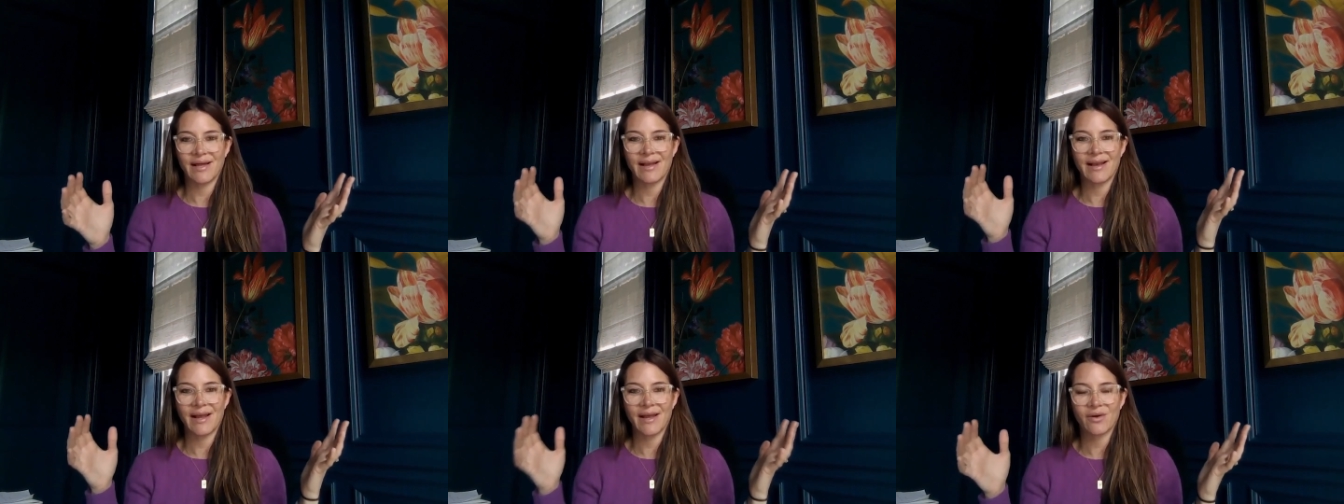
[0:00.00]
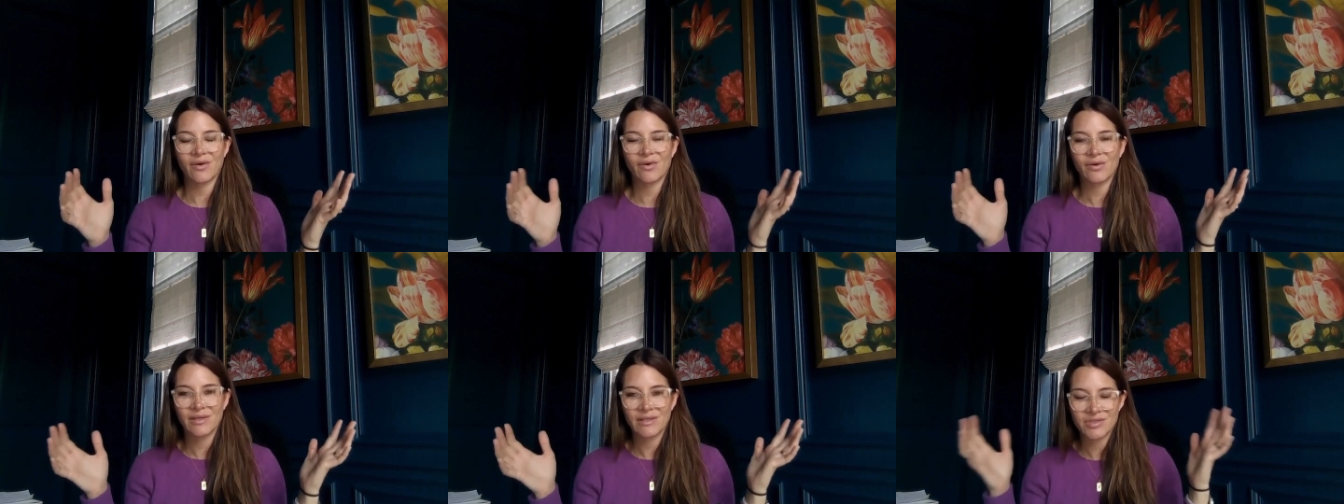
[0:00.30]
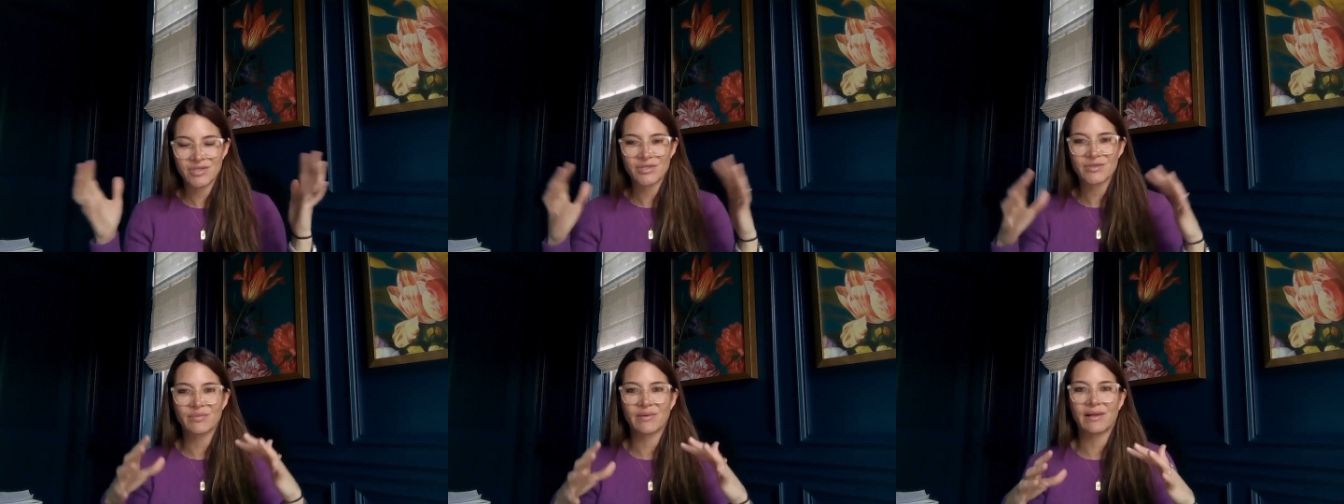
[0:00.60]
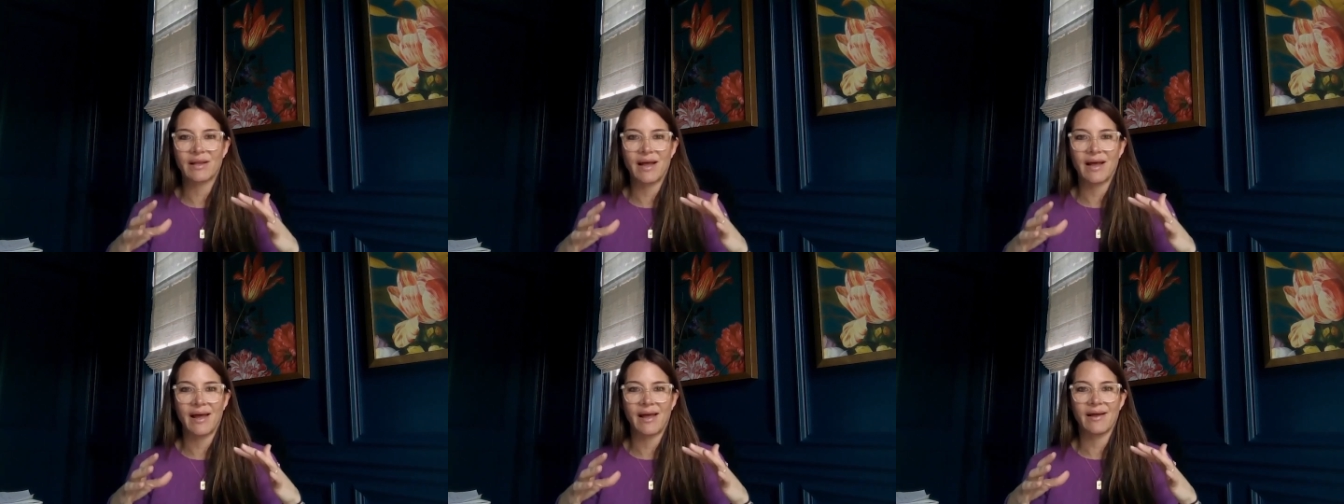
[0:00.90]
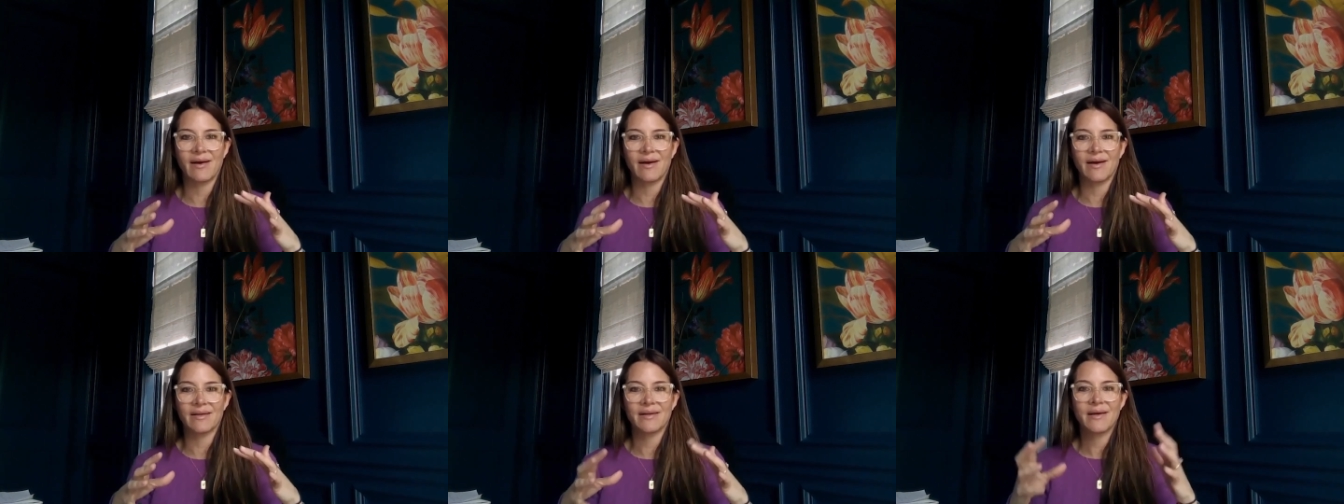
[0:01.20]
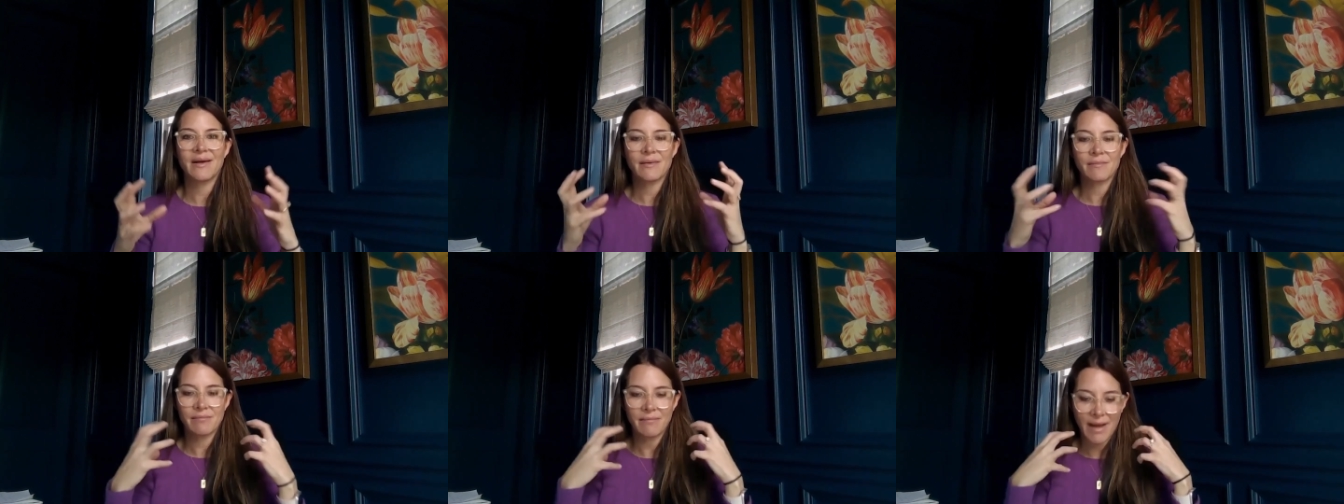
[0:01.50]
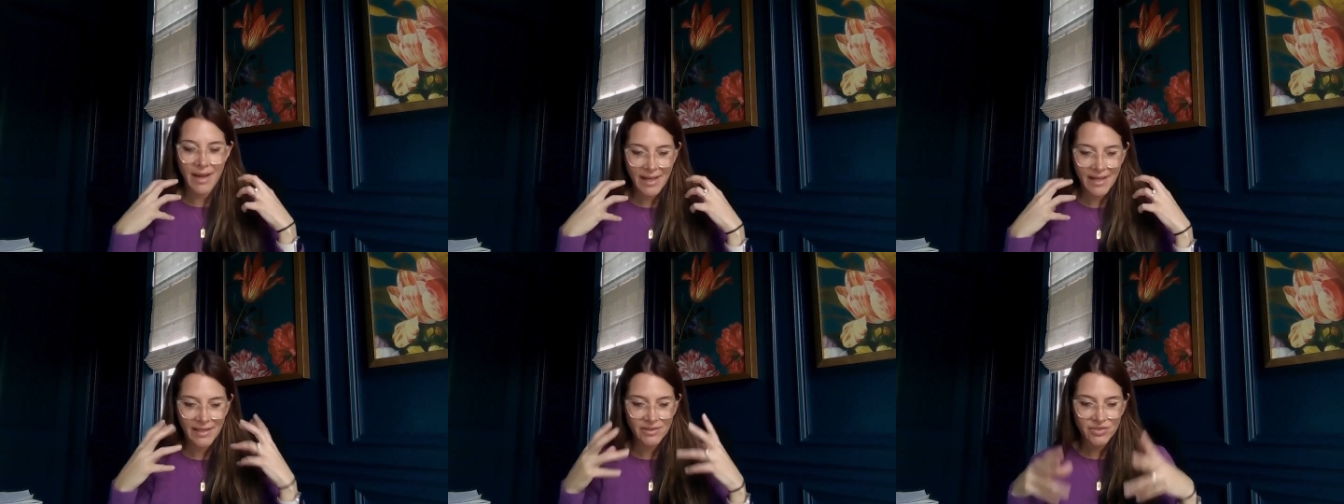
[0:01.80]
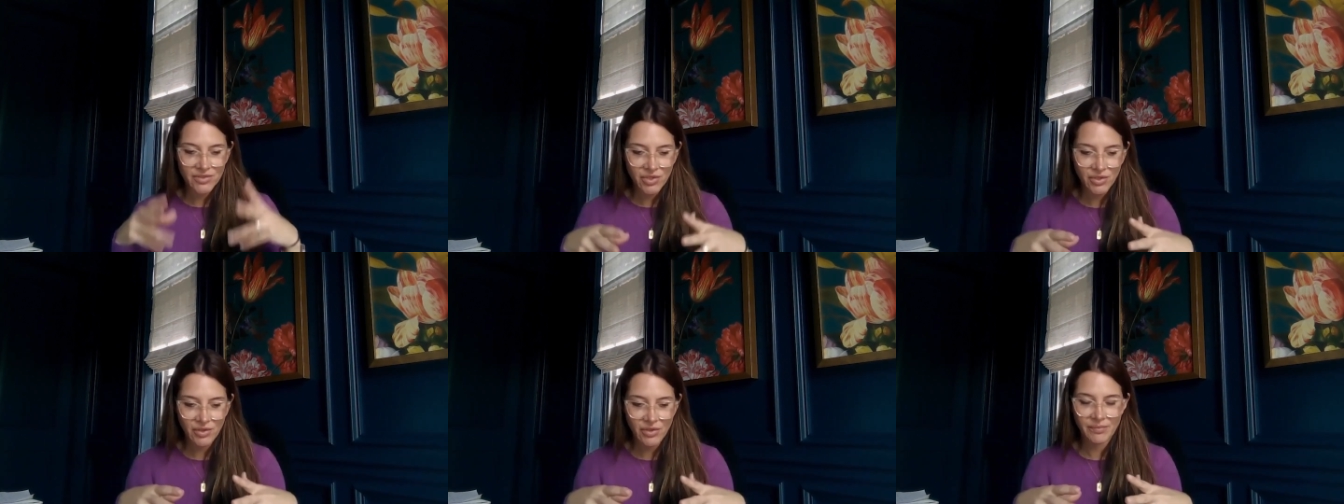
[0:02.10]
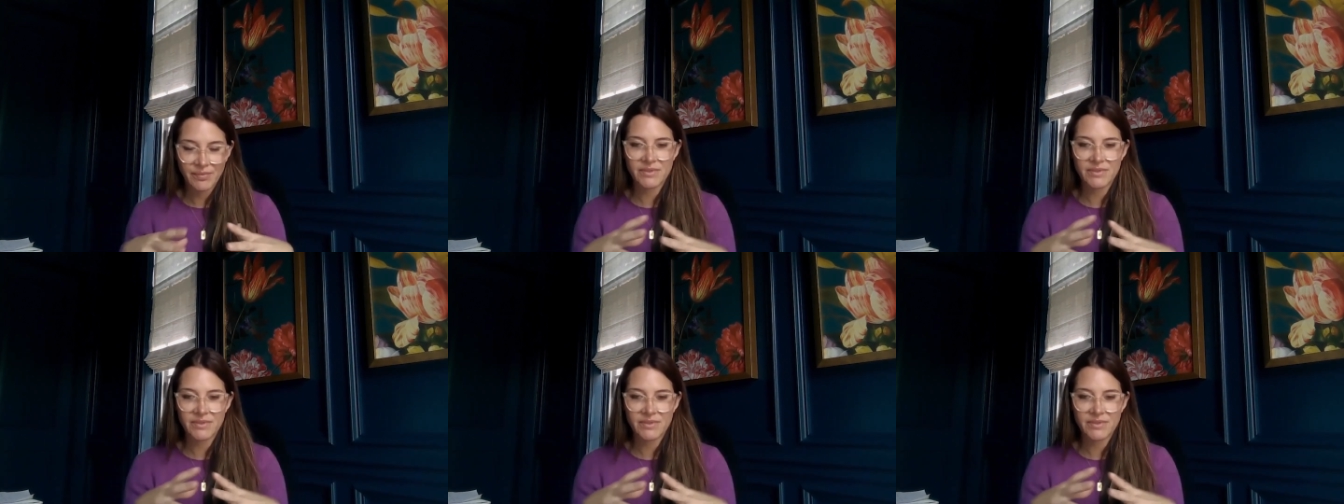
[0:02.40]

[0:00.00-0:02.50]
And I couldn't just rely on my internal